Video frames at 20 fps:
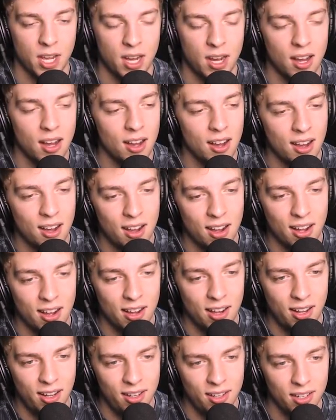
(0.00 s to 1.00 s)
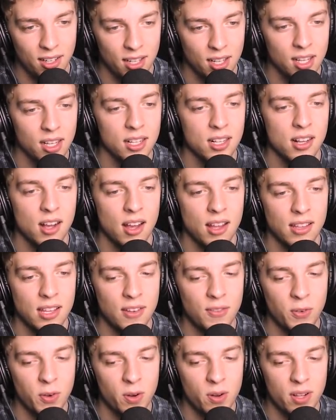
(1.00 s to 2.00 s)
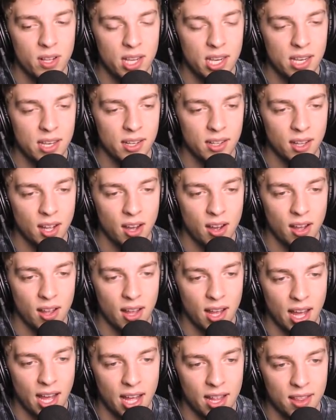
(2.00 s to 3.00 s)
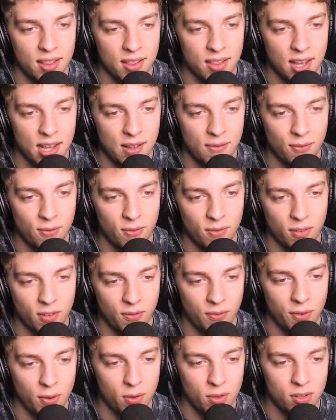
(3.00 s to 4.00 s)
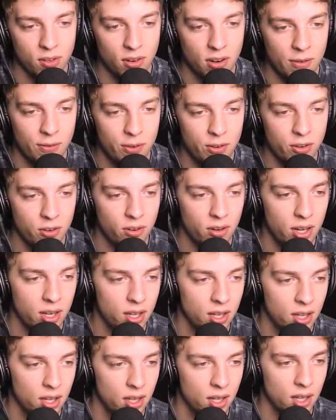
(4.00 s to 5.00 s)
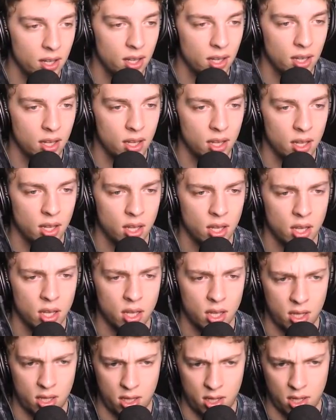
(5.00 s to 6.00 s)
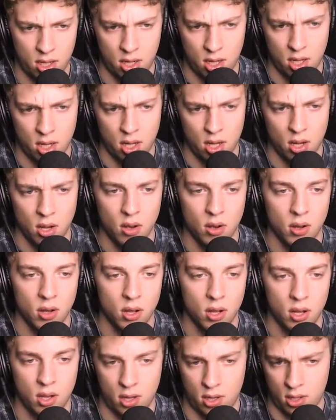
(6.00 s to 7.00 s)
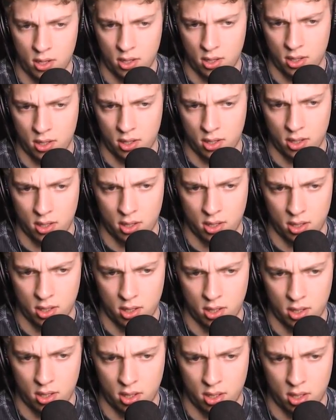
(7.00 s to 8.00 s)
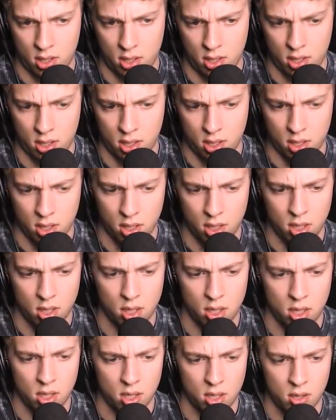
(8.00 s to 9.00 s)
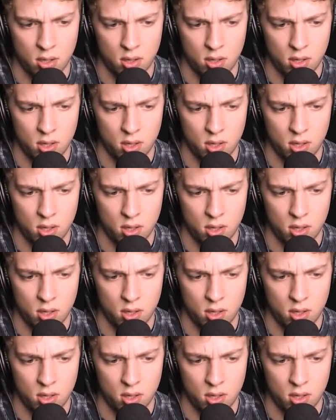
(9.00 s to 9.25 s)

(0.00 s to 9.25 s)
Aww. Guys, everyone... Guys. Oh my God, guys. Feel sorry for jump, right? I mean, it's oh. a big jump, but you gotta land on top of the